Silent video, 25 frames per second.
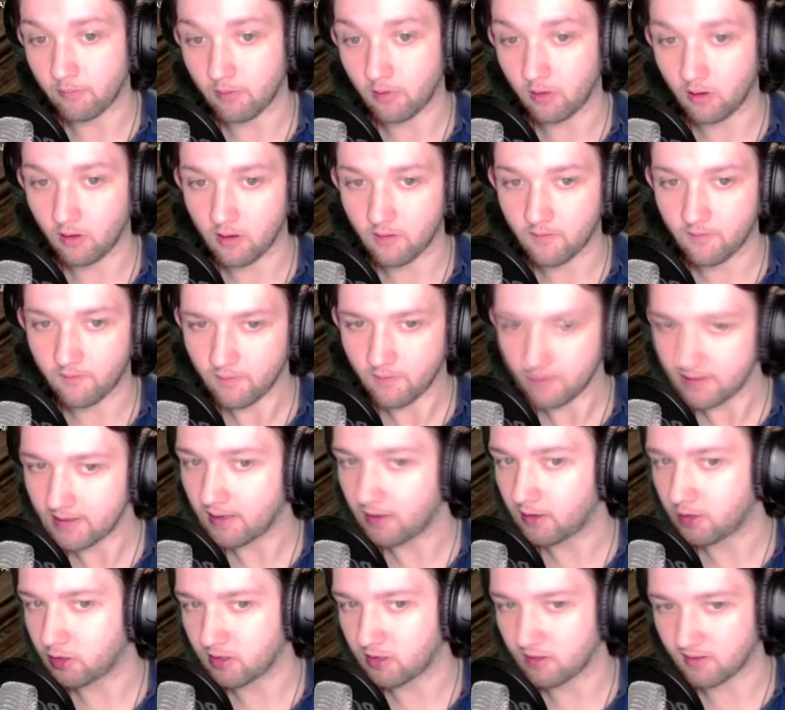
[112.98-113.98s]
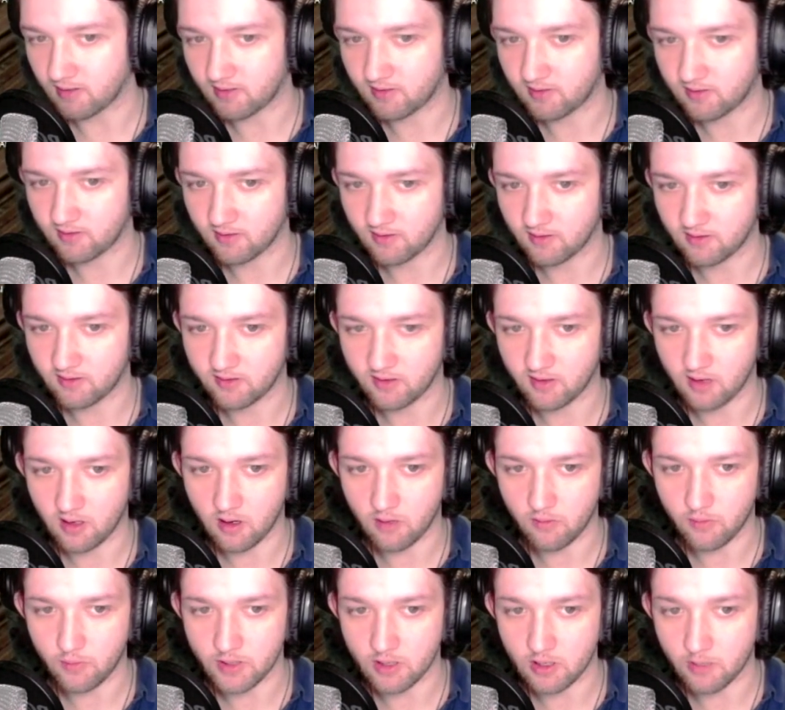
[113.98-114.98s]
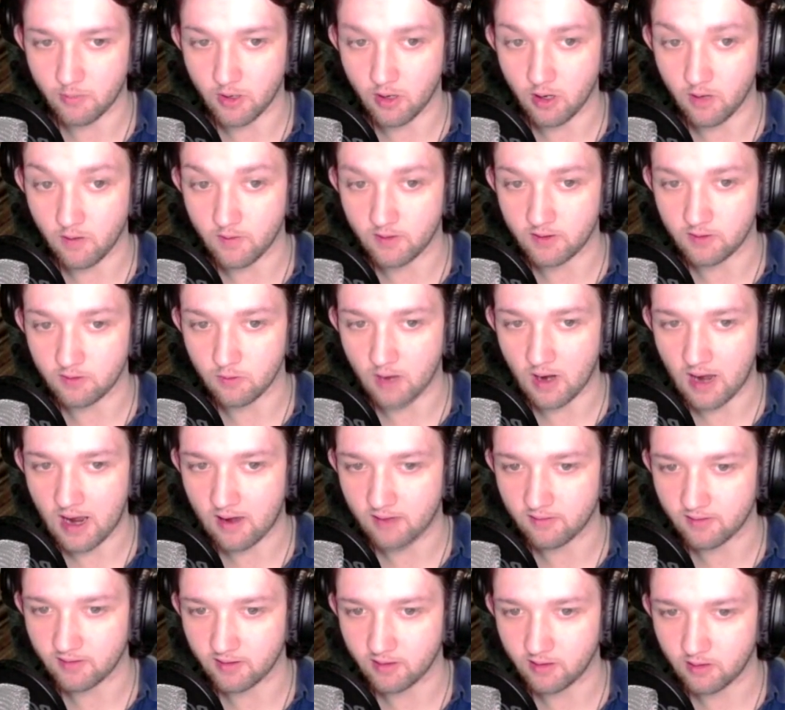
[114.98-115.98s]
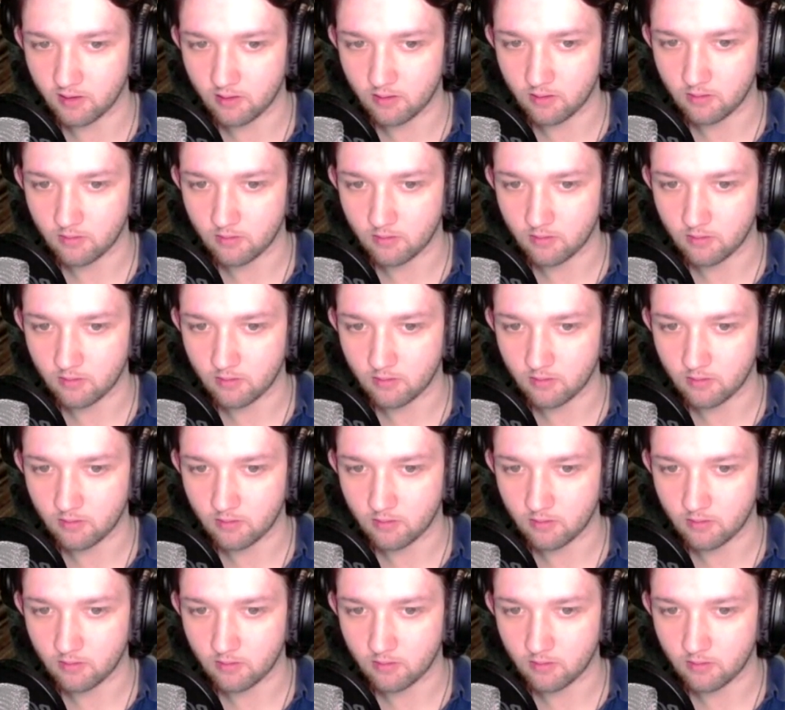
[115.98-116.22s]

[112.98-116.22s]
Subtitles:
for diligence. So if we come on over to housing,